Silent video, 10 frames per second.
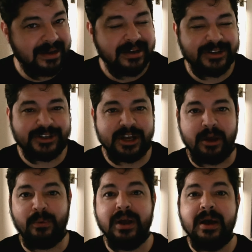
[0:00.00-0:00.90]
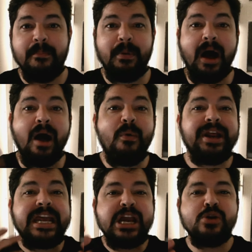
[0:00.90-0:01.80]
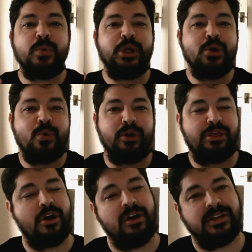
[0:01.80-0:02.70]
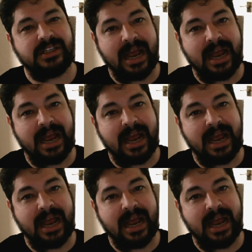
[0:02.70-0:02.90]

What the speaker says: So, but I want to hear what your thoughts